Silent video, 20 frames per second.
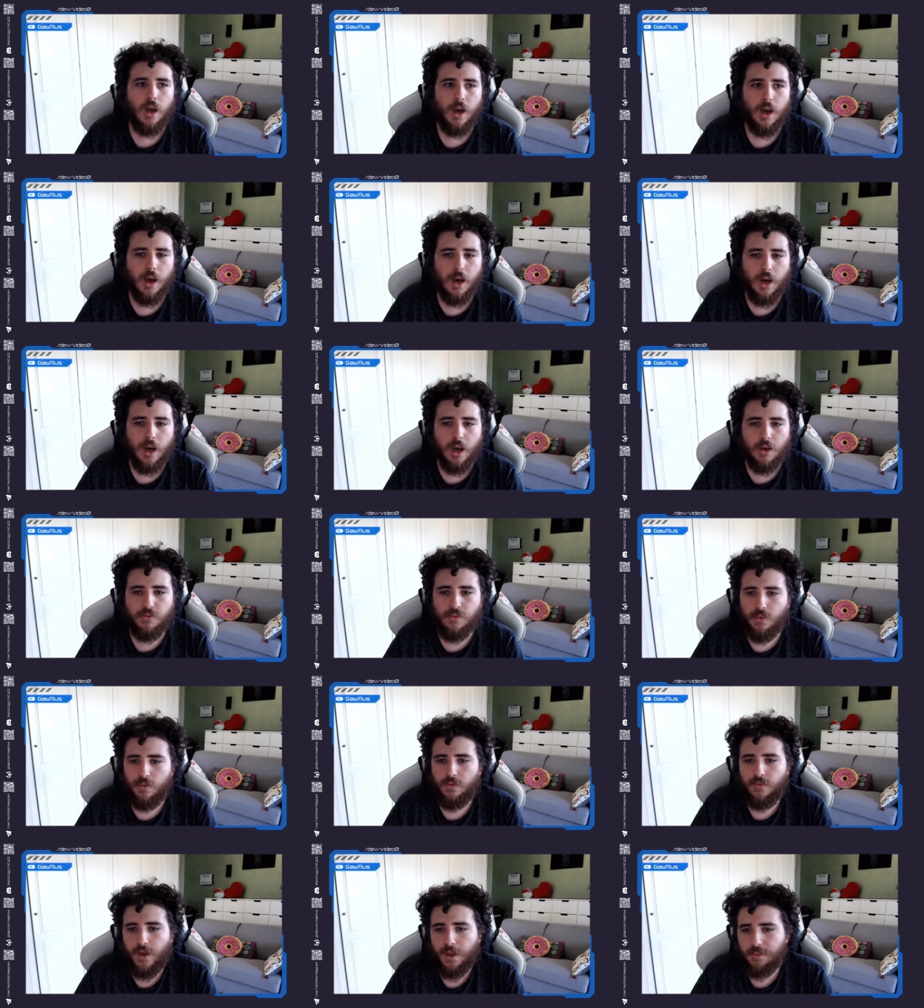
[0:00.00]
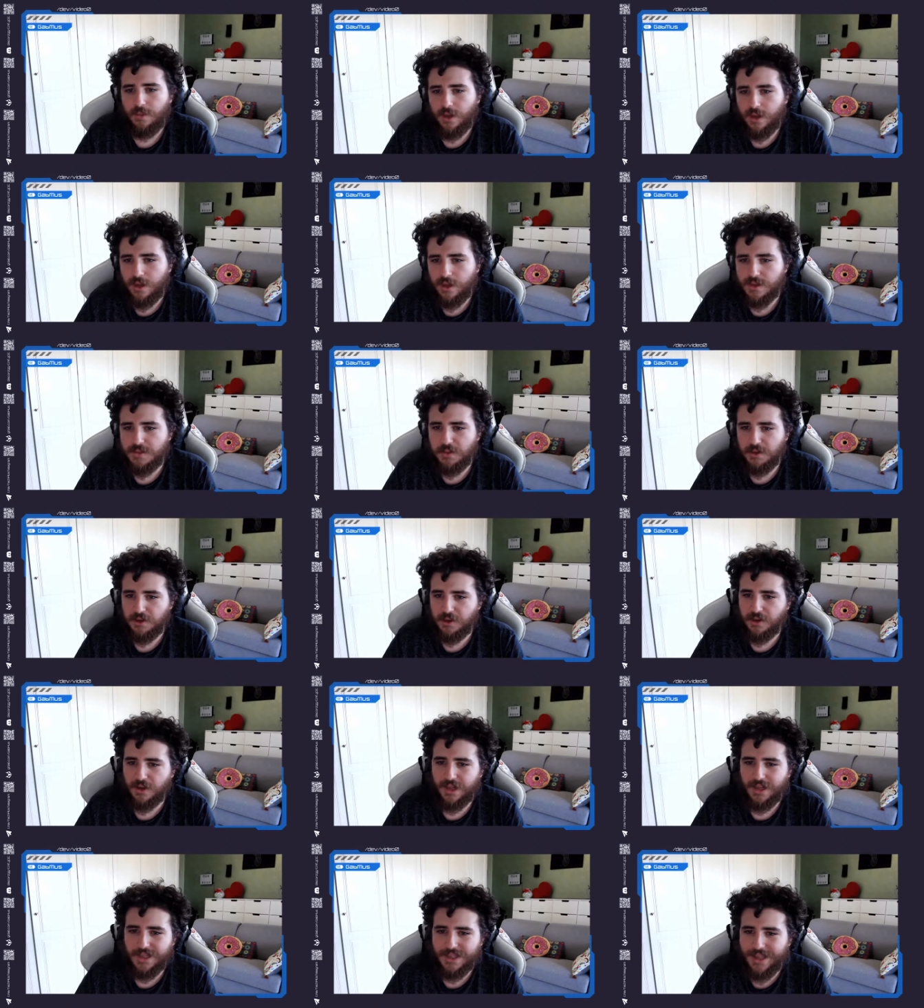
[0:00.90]
if your family is
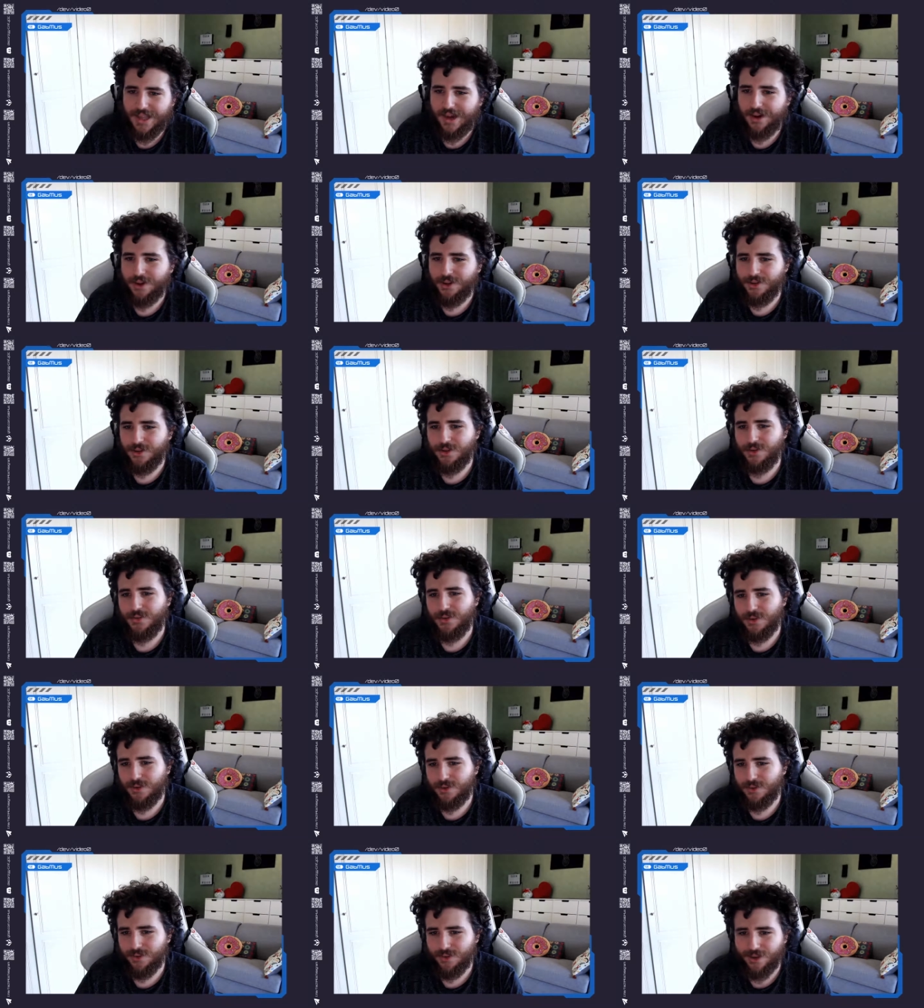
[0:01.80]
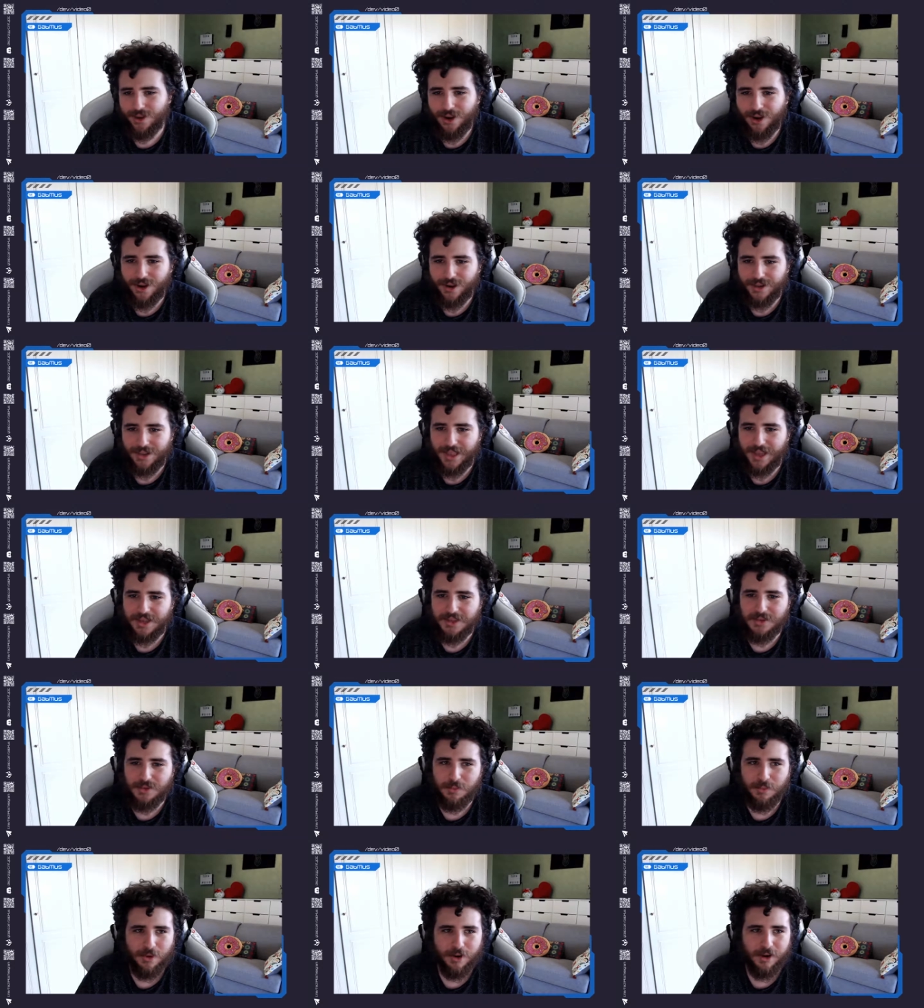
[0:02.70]
particularly loud, or if your dog likes
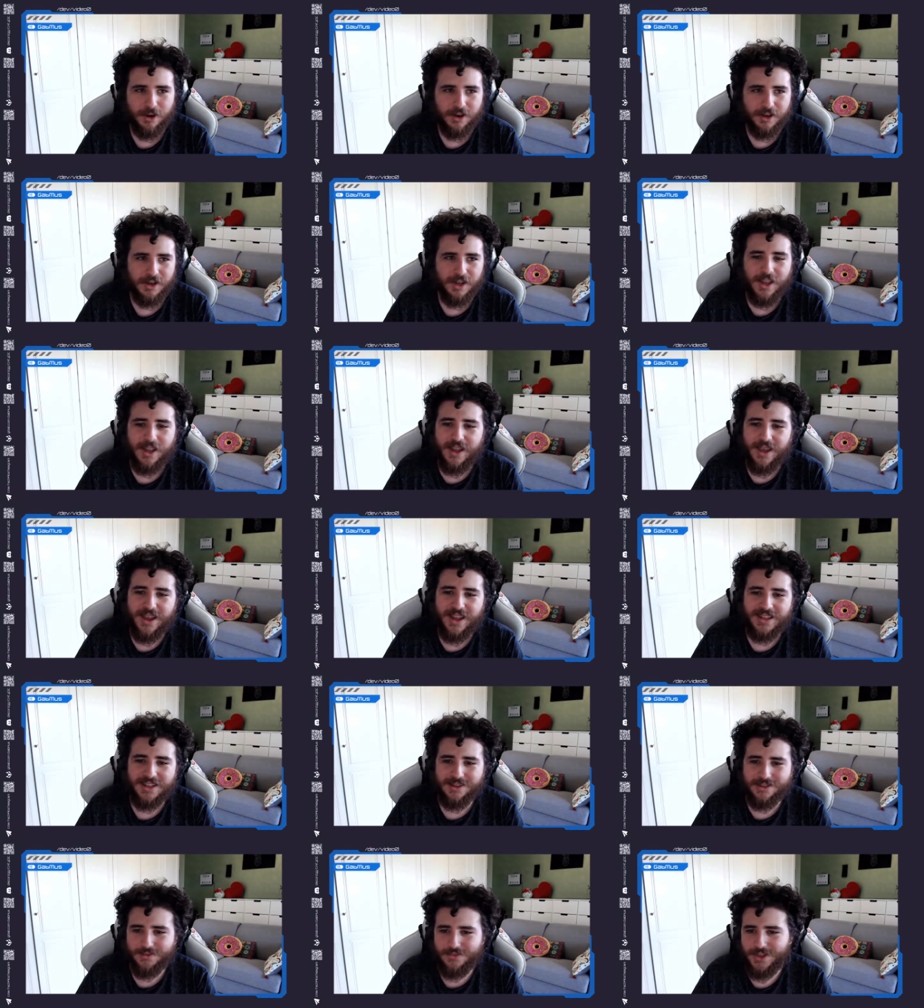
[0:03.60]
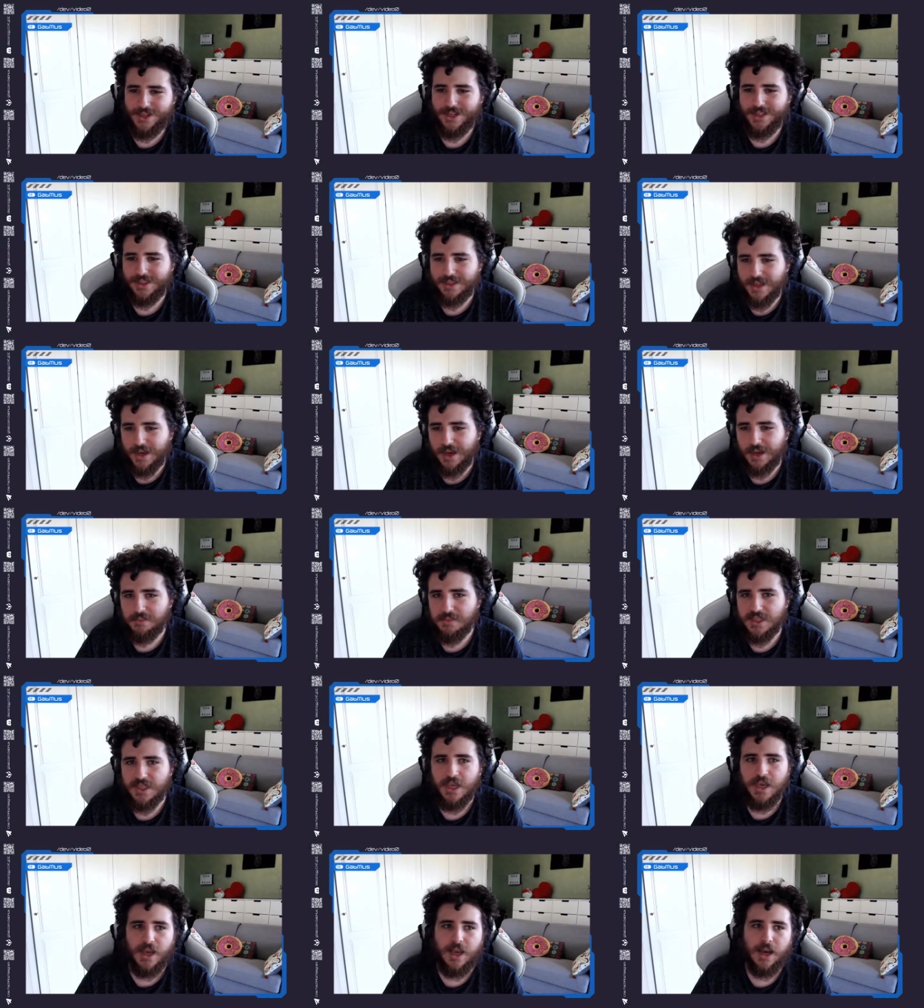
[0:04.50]
to bark at inconvenient
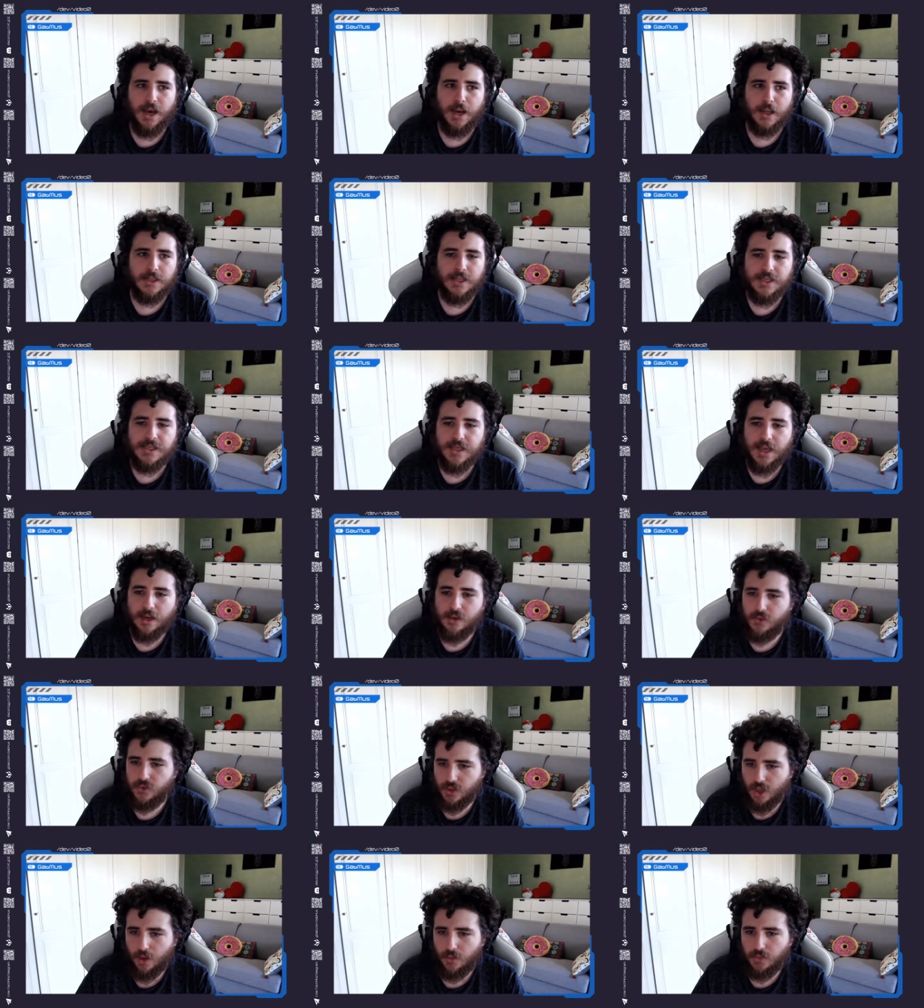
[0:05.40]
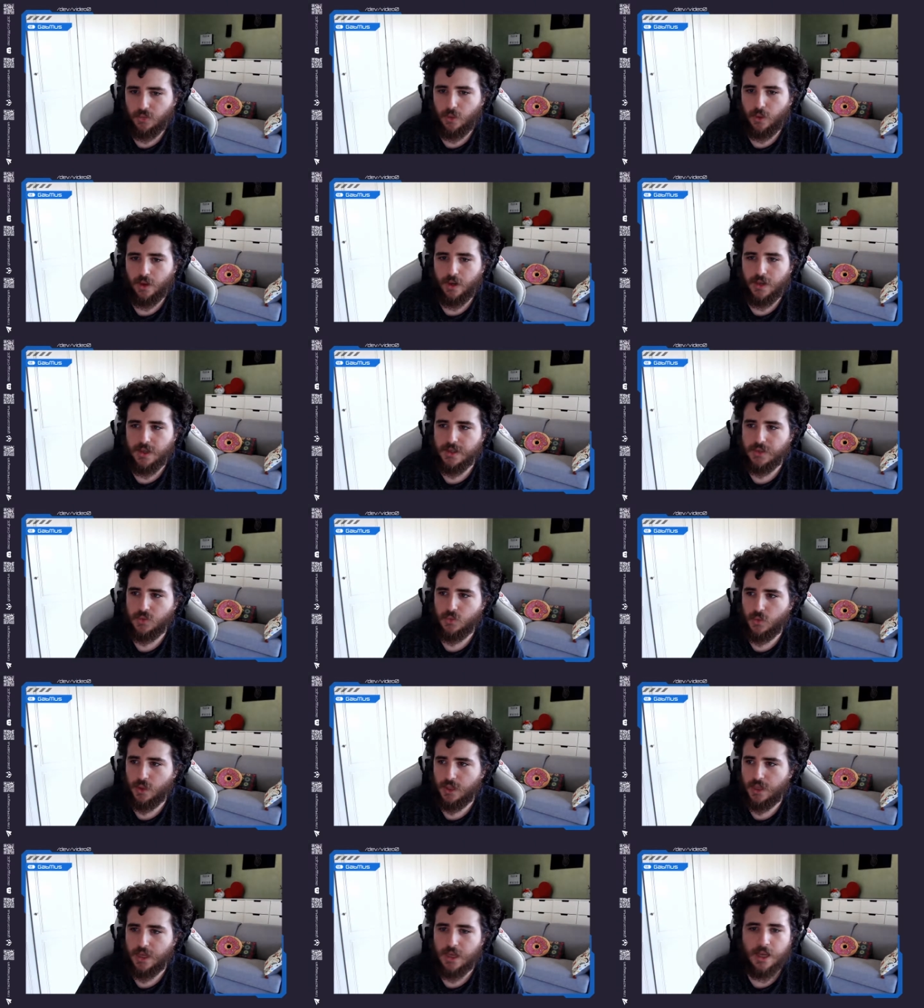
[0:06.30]
times, this kind of software is
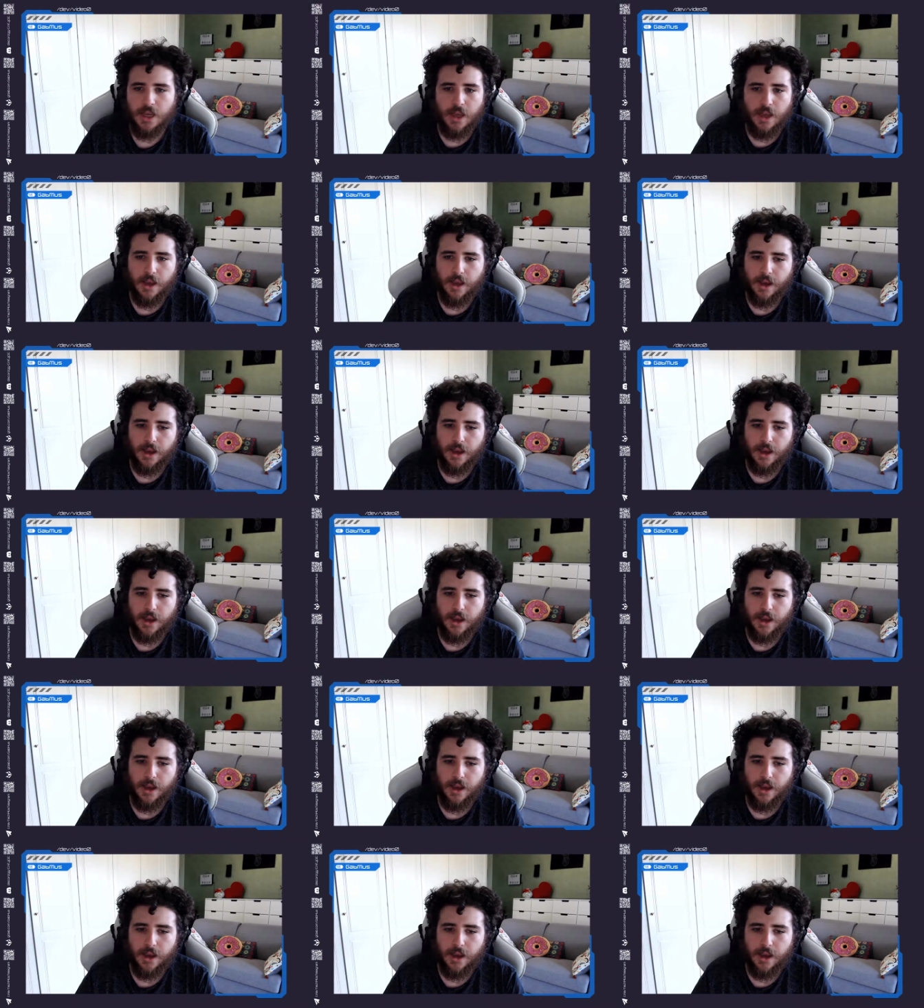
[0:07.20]
really